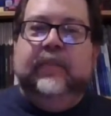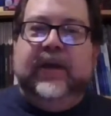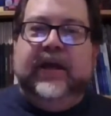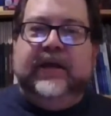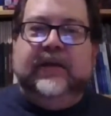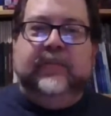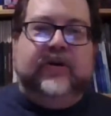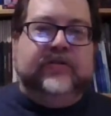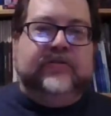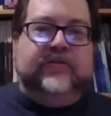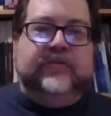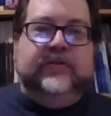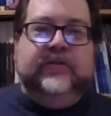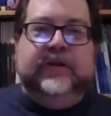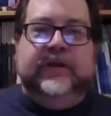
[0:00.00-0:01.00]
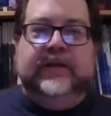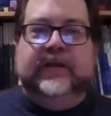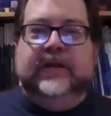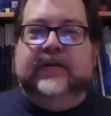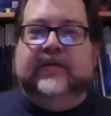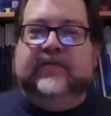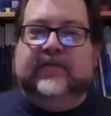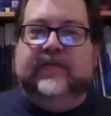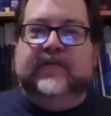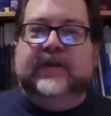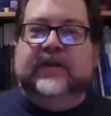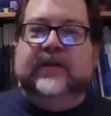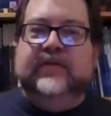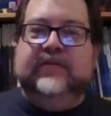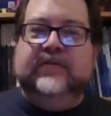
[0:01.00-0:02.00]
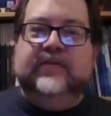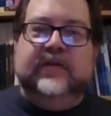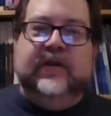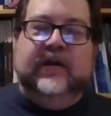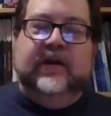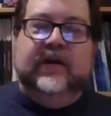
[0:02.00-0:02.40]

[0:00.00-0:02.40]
Penny Marshall in the 70s